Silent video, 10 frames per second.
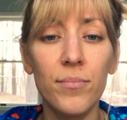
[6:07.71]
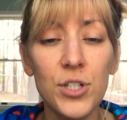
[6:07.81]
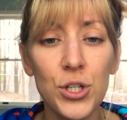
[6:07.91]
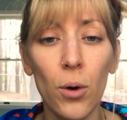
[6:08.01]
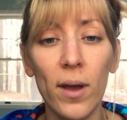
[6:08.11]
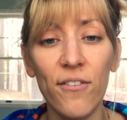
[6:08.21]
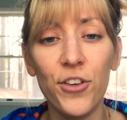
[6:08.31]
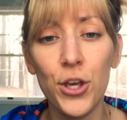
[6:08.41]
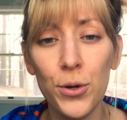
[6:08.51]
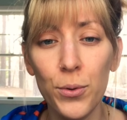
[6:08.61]
So if
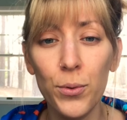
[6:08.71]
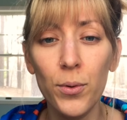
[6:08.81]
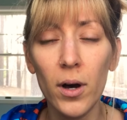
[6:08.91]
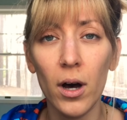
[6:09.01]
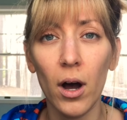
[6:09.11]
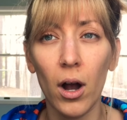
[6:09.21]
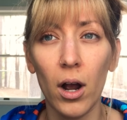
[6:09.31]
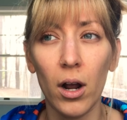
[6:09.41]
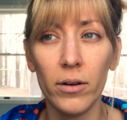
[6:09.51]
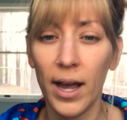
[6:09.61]
you
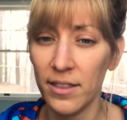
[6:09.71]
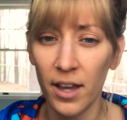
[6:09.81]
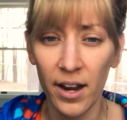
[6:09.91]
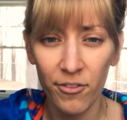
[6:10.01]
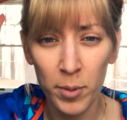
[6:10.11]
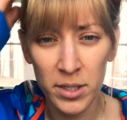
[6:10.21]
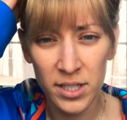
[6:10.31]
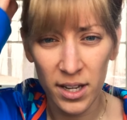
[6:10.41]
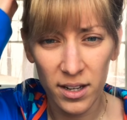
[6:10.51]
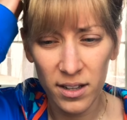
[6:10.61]
are not the kind of
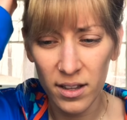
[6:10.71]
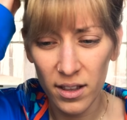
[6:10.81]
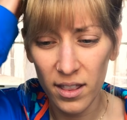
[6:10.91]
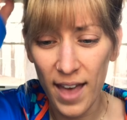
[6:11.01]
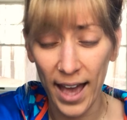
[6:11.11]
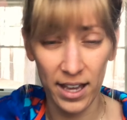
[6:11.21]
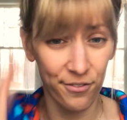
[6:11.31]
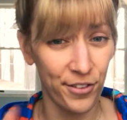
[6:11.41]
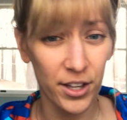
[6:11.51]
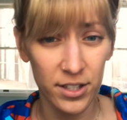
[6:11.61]
person that can
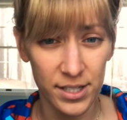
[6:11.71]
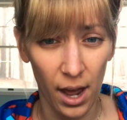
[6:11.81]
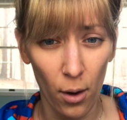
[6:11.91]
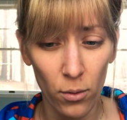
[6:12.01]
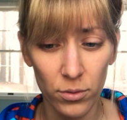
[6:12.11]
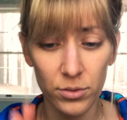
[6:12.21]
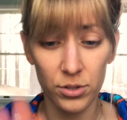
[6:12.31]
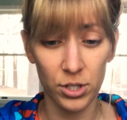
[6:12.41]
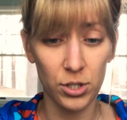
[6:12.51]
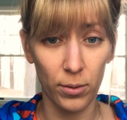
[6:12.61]
figure this
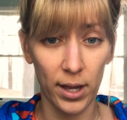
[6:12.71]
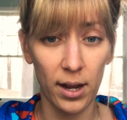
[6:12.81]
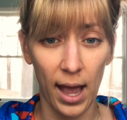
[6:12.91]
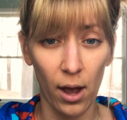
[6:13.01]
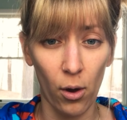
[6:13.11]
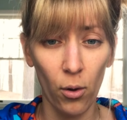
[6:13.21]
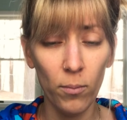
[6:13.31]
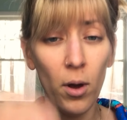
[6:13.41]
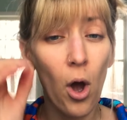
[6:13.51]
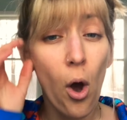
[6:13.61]
out to do it at home,